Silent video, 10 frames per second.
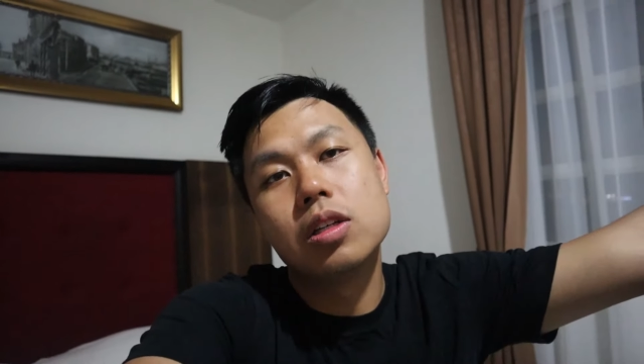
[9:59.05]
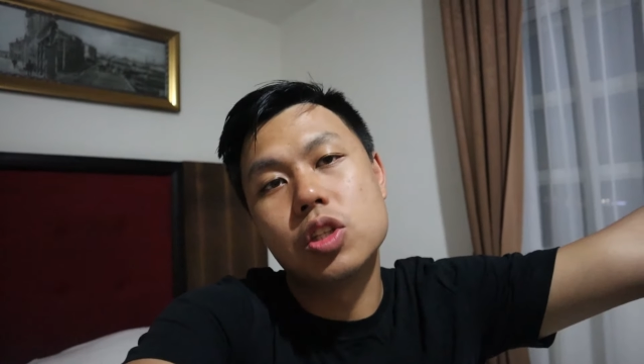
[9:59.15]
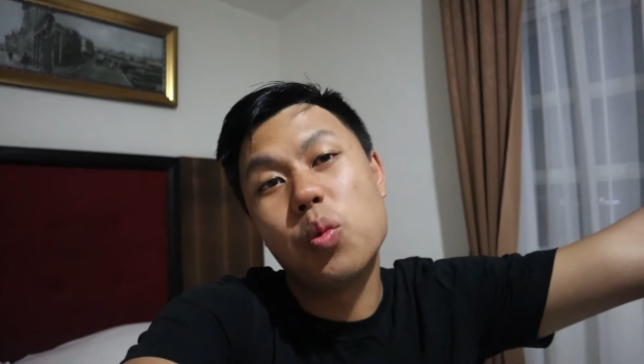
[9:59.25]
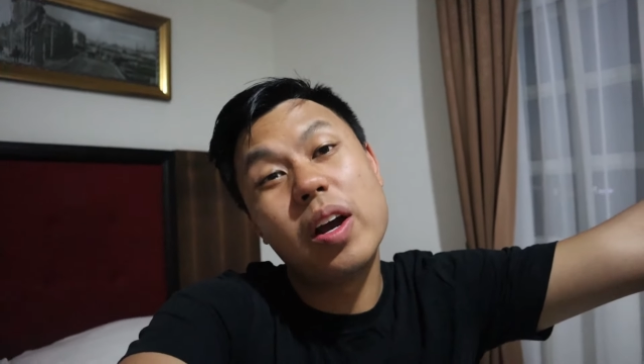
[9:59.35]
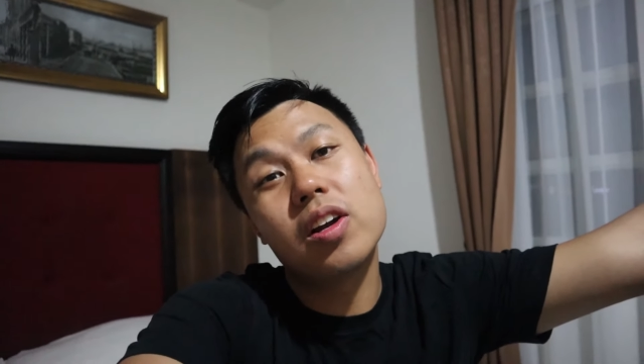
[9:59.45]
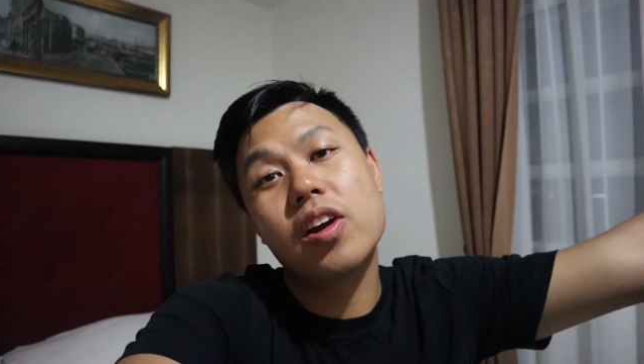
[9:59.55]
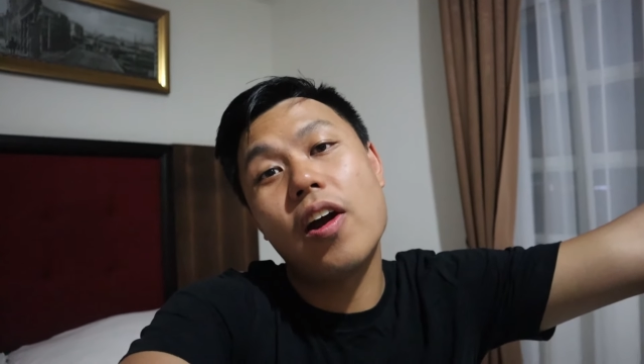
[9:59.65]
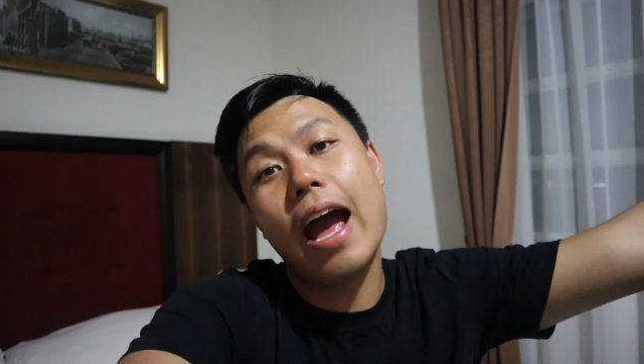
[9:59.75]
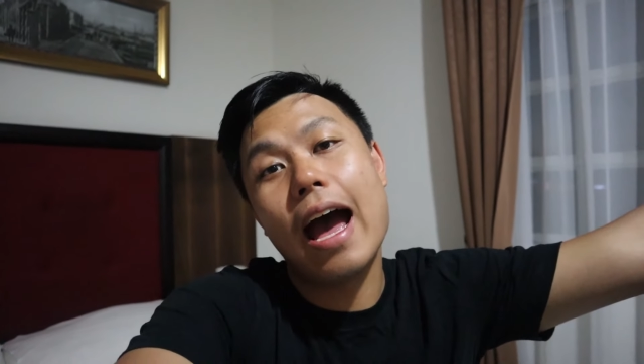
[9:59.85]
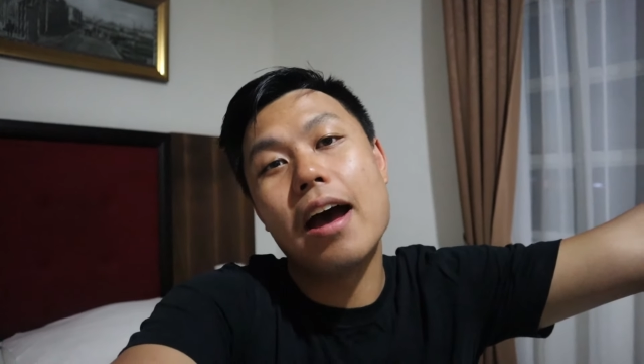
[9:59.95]
so we're gonna
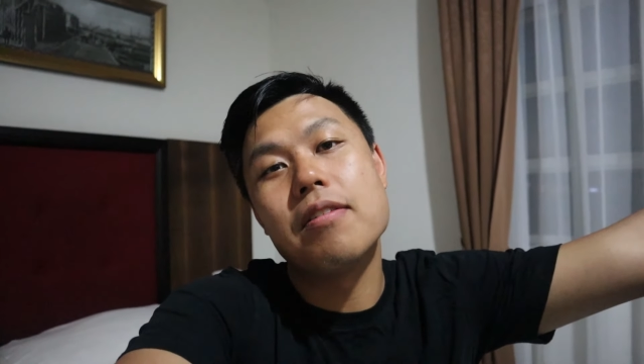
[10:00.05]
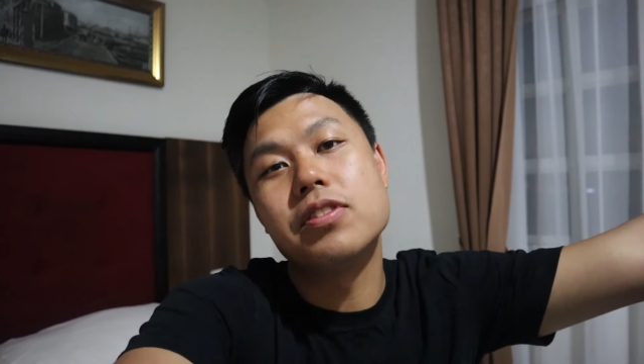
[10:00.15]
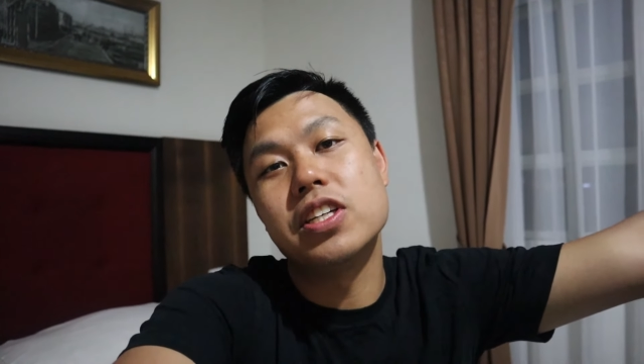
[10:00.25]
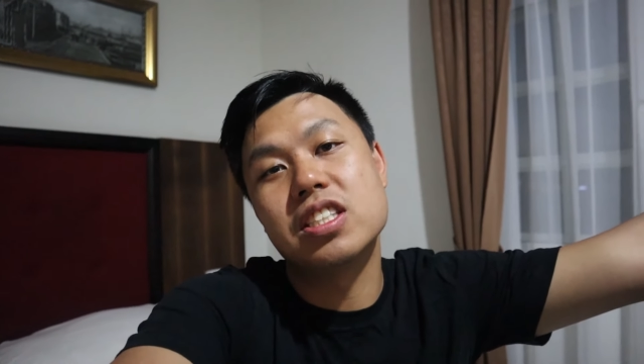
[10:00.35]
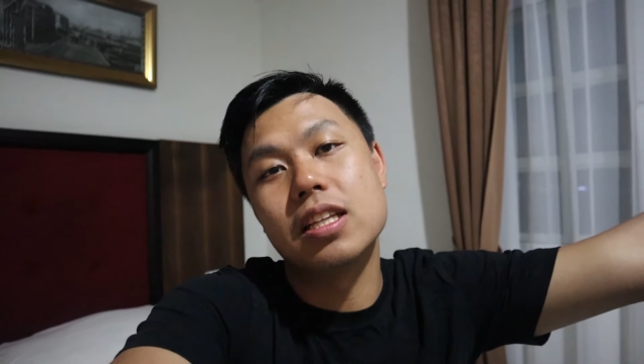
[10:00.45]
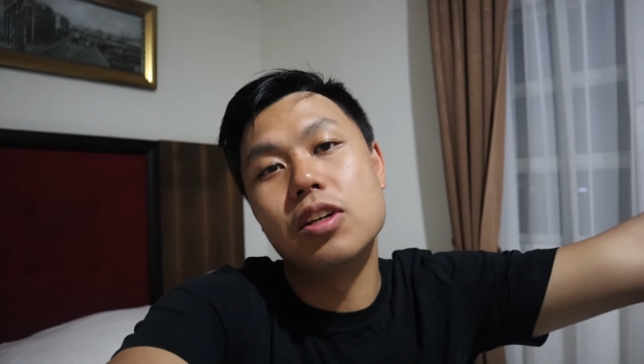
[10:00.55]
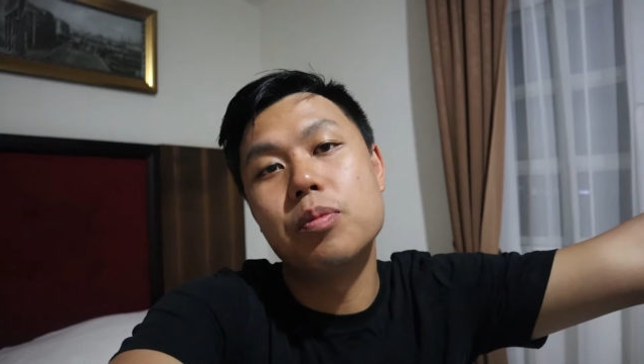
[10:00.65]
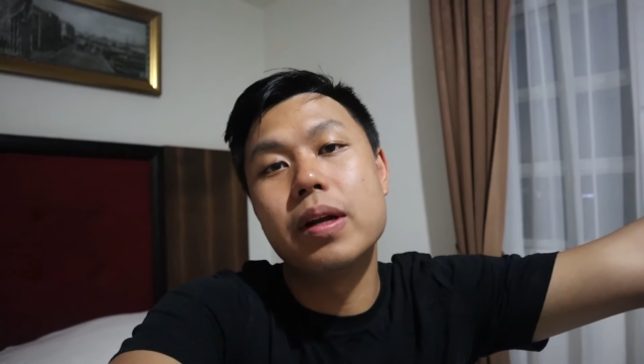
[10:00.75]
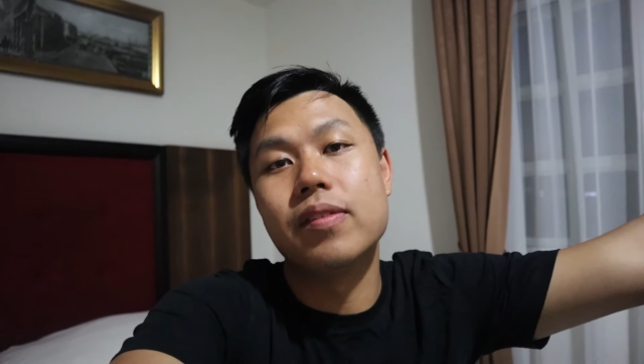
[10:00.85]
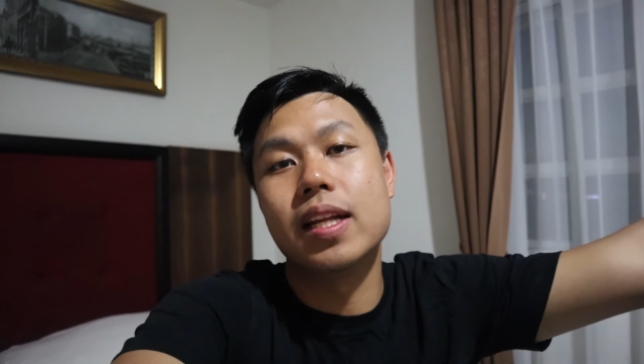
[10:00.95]
go have just a
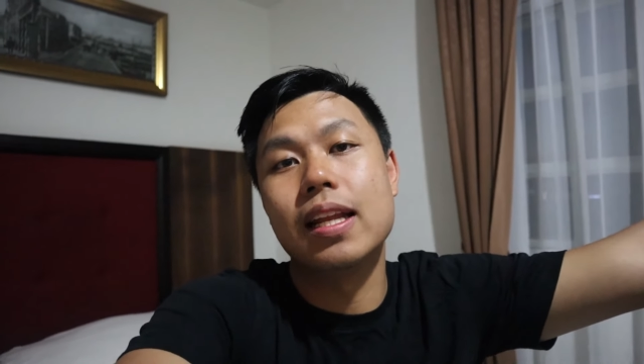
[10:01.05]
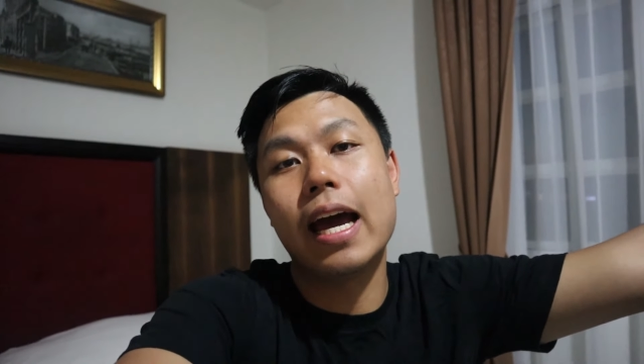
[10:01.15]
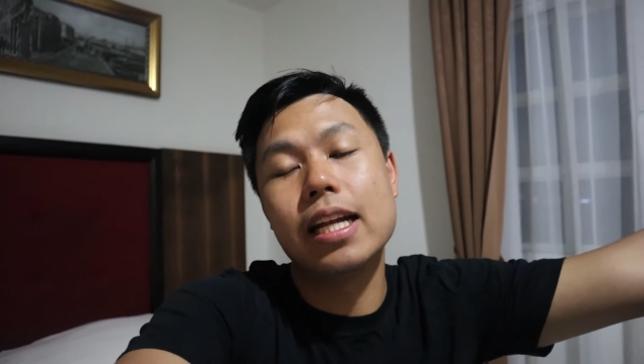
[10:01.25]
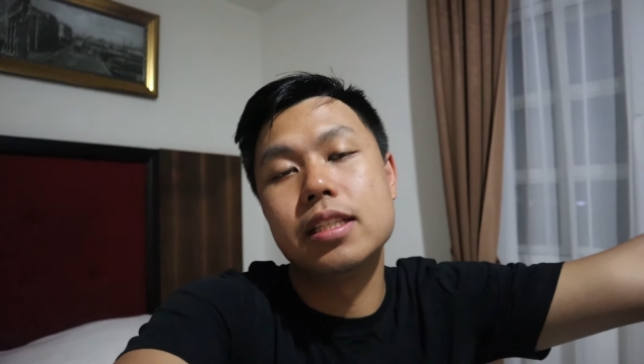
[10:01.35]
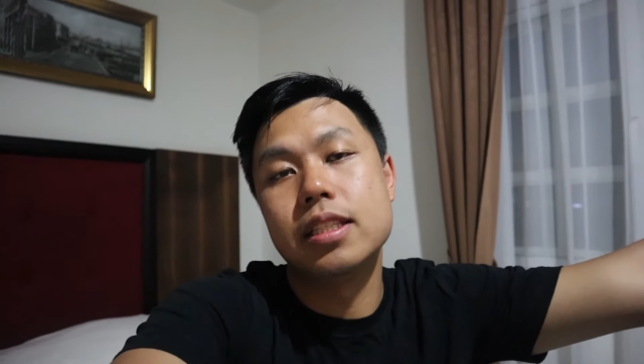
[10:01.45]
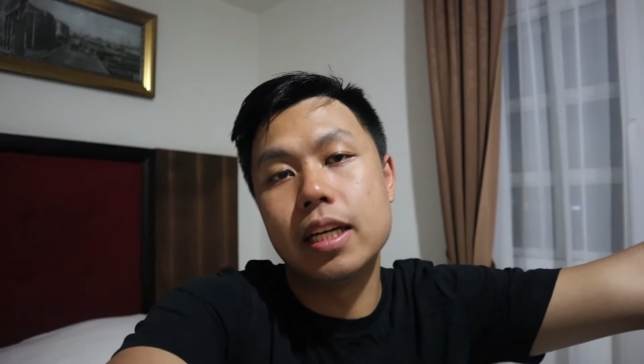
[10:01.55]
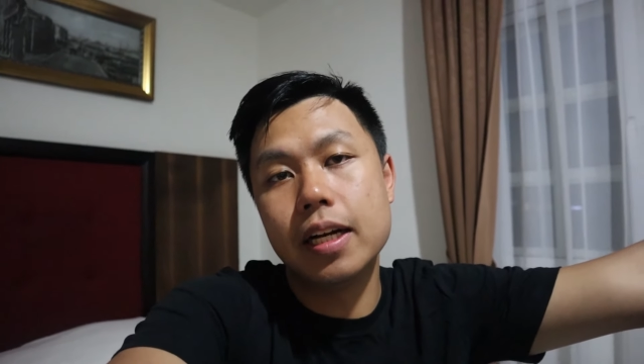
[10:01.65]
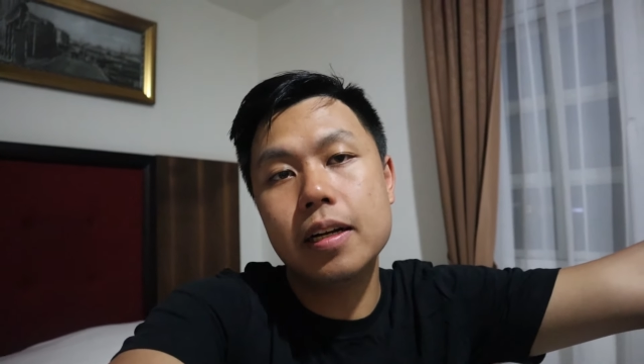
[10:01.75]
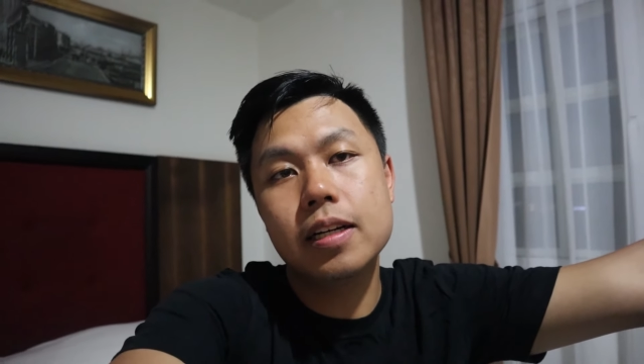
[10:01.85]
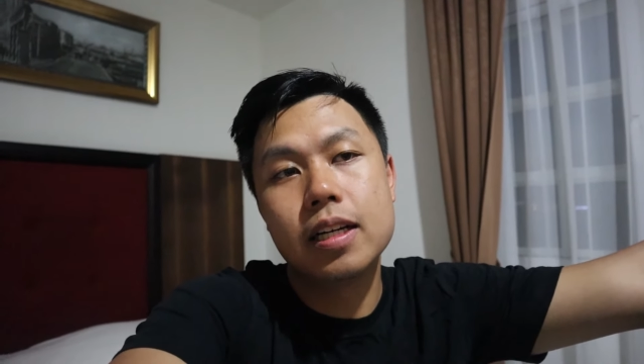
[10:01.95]
little bit of a late
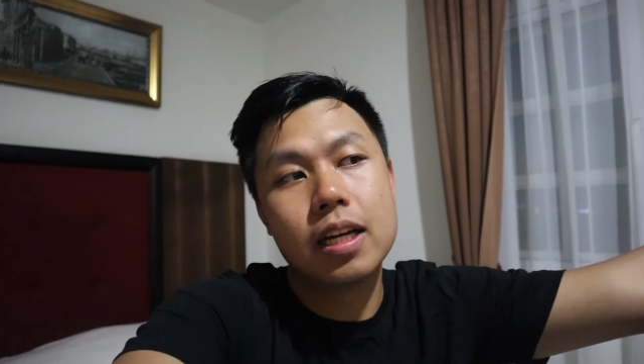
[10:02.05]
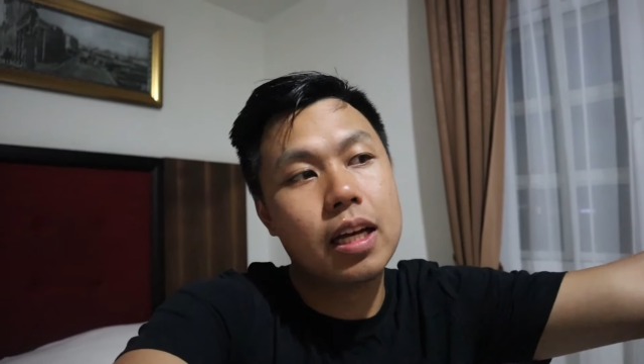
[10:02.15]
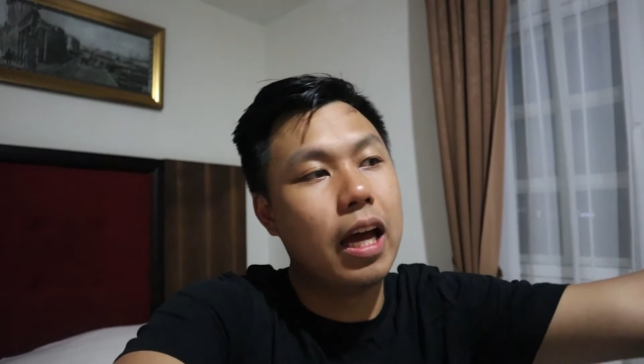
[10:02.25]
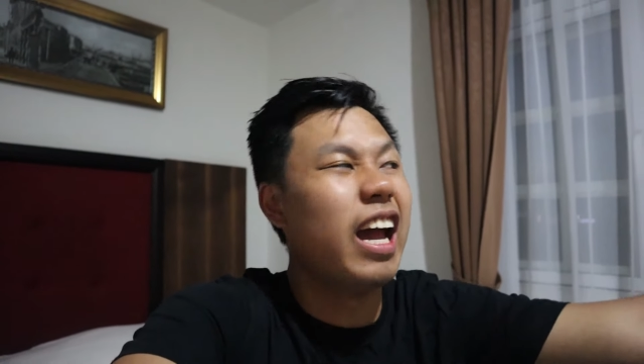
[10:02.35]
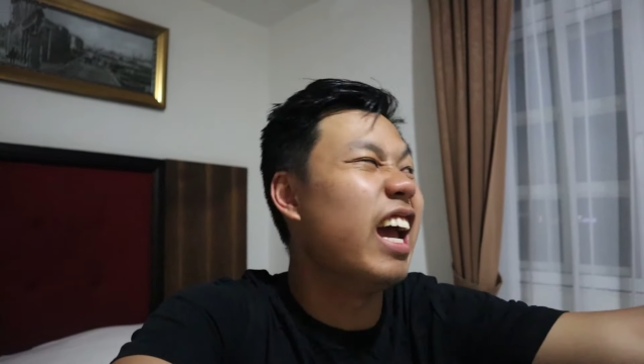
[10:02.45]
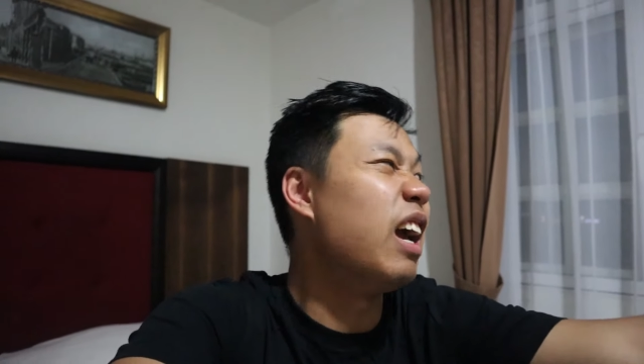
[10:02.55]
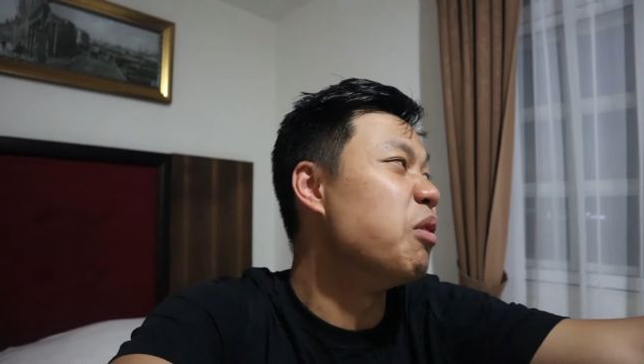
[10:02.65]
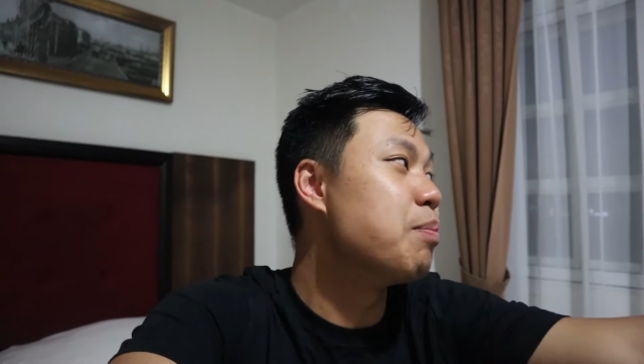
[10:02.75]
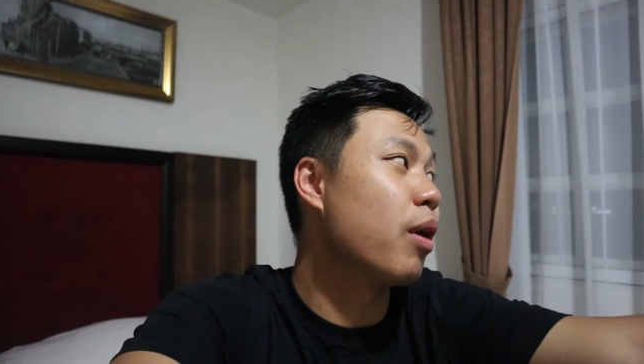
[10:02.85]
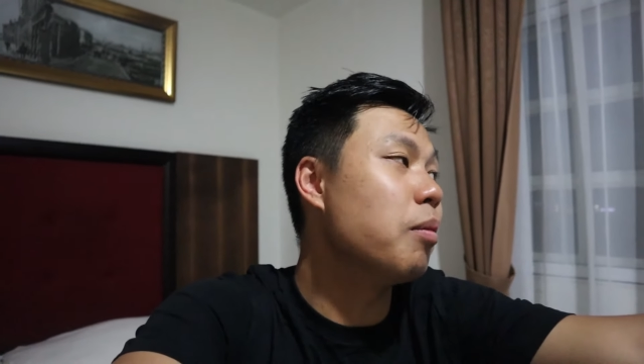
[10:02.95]
dinner
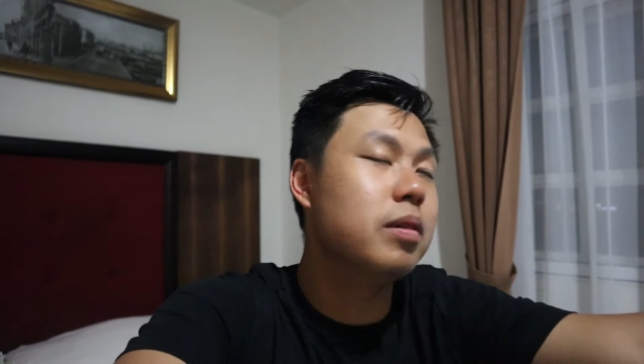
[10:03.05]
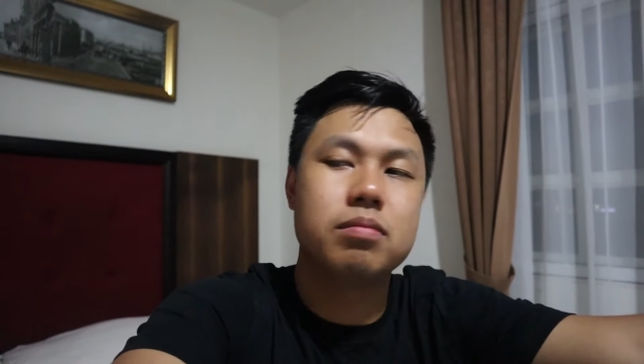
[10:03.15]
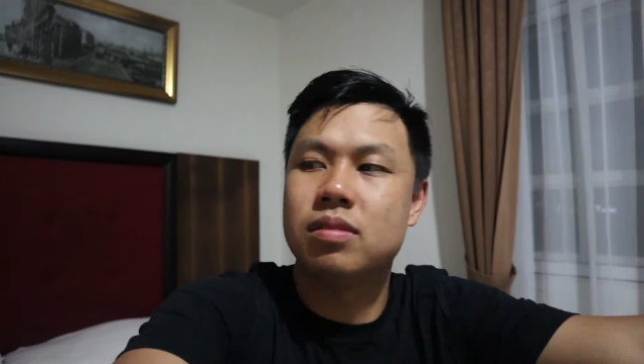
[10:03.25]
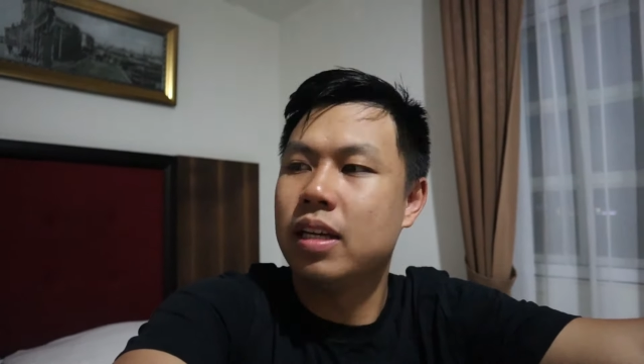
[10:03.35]
and we probably,